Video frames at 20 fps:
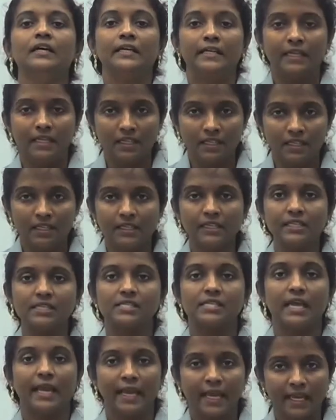
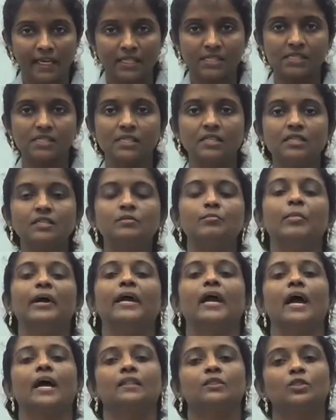increased, hastened by
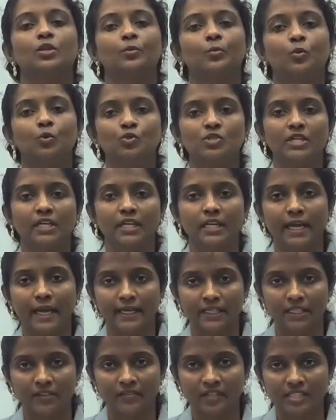anthropogenic
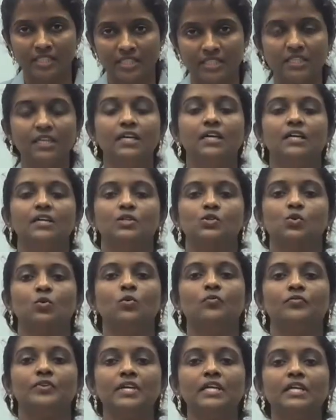activity.
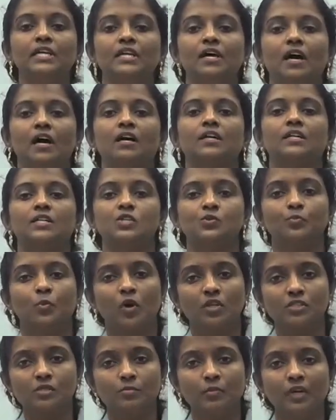So, we are
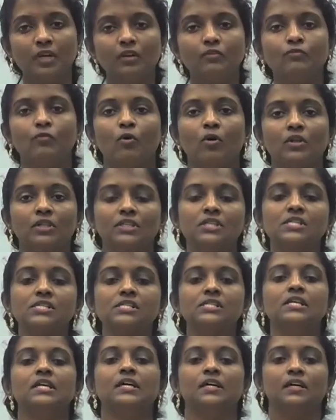responsible for
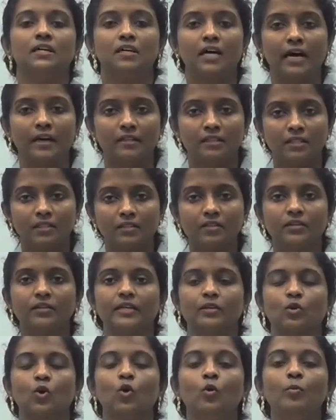this
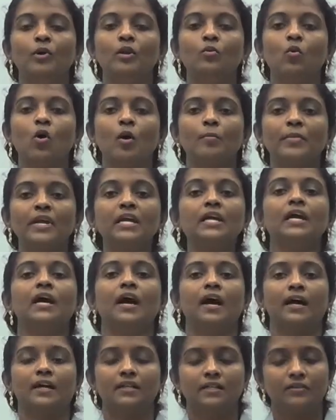global warming
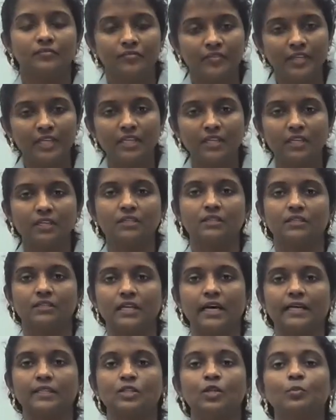and we the
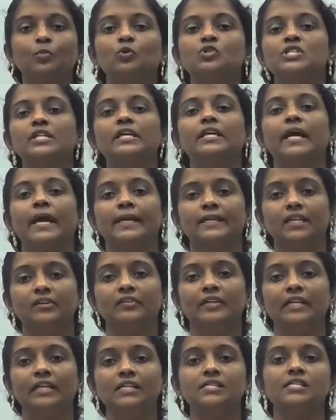anthropogenic
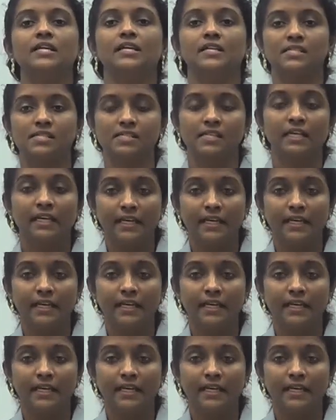activities has